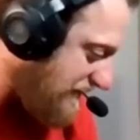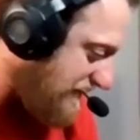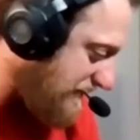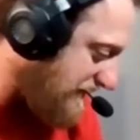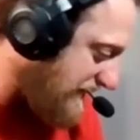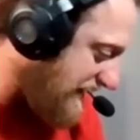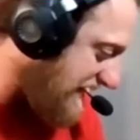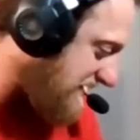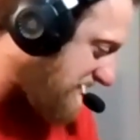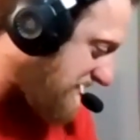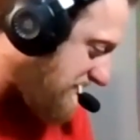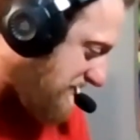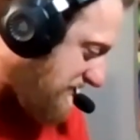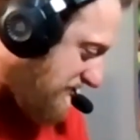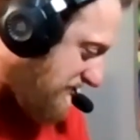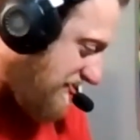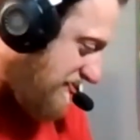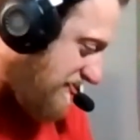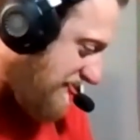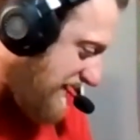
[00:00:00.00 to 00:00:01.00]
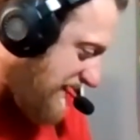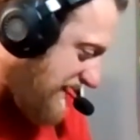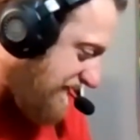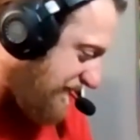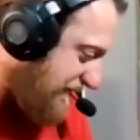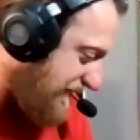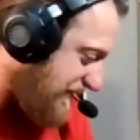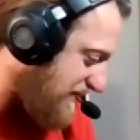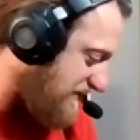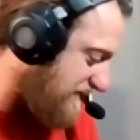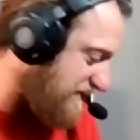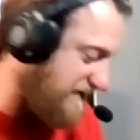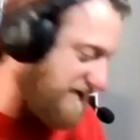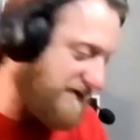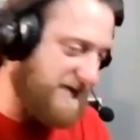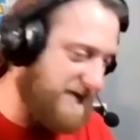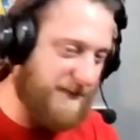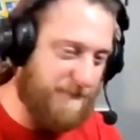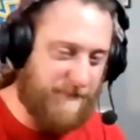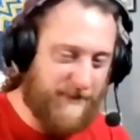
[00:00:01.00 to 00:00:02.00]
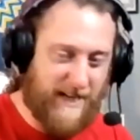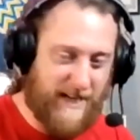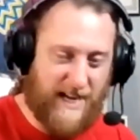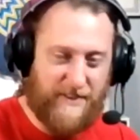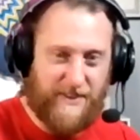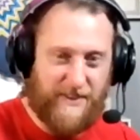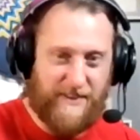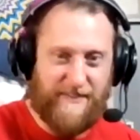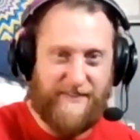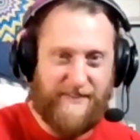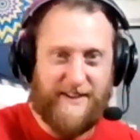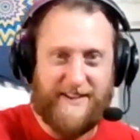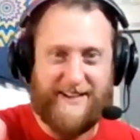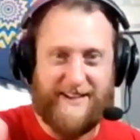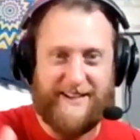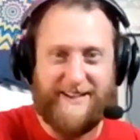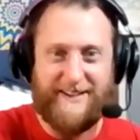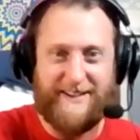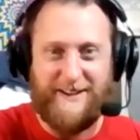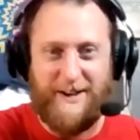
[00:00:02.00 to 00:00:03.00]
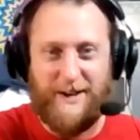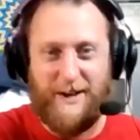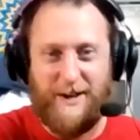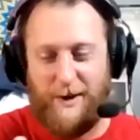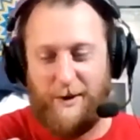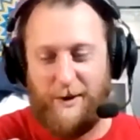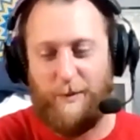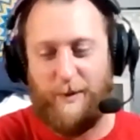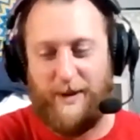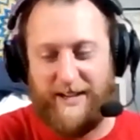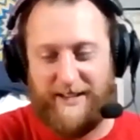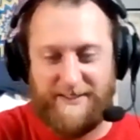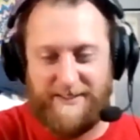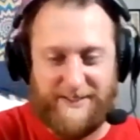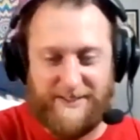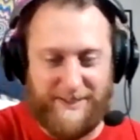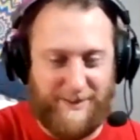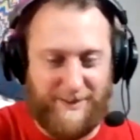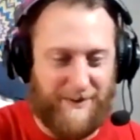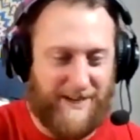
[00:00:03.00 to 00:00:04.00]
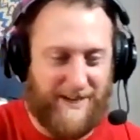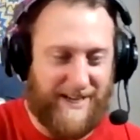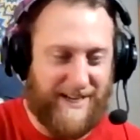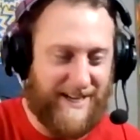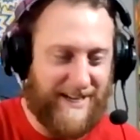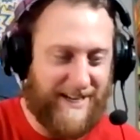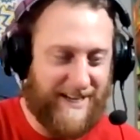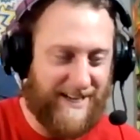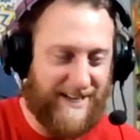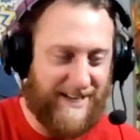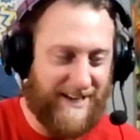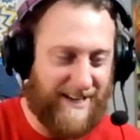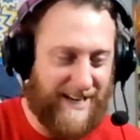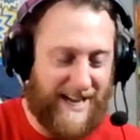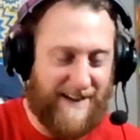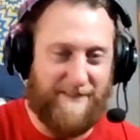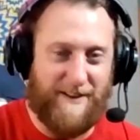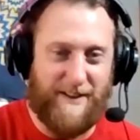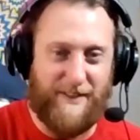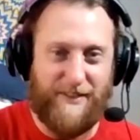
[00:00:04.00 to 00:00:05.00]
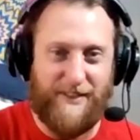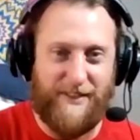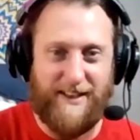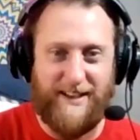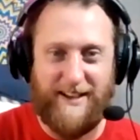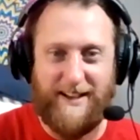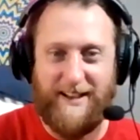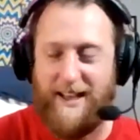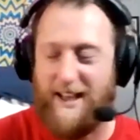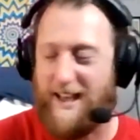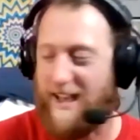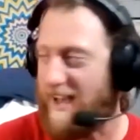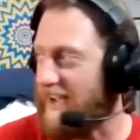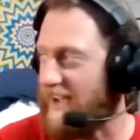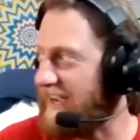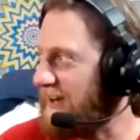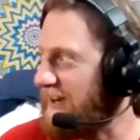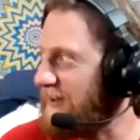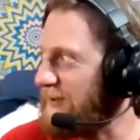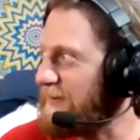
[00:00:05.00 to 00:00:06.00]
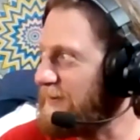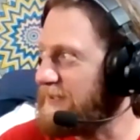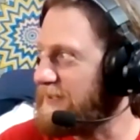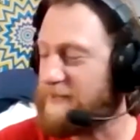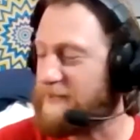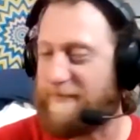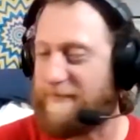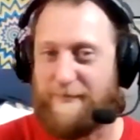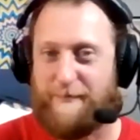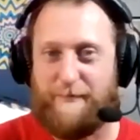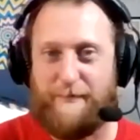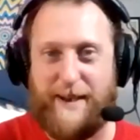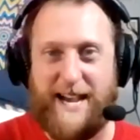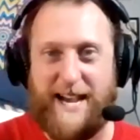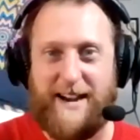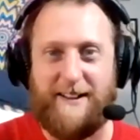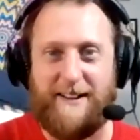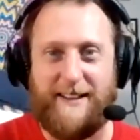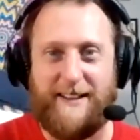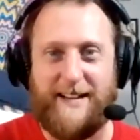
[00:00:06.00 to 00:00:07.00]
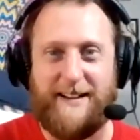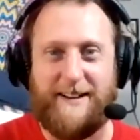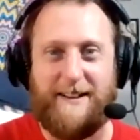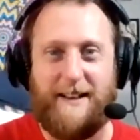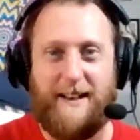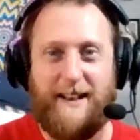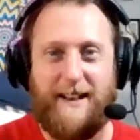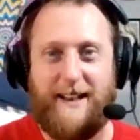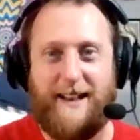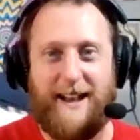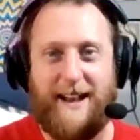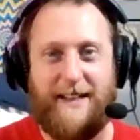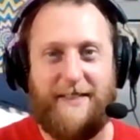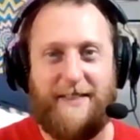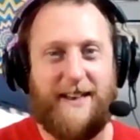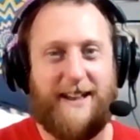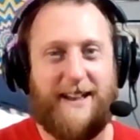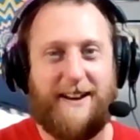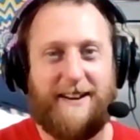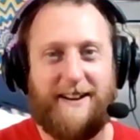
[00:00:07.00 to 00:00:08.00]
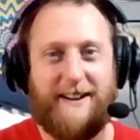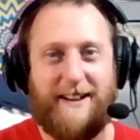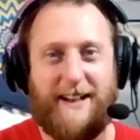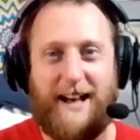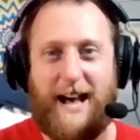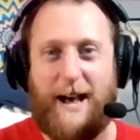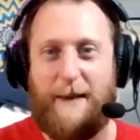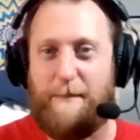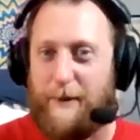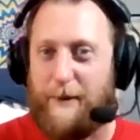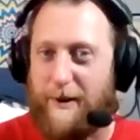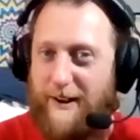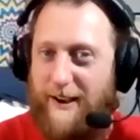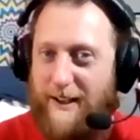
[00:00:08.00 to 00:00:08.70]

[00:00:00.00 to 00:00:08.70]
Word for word: you know, nice studio headphones. Got the fucking windscreen and everything. Yeah. I got a whole bunch of paneling, and then I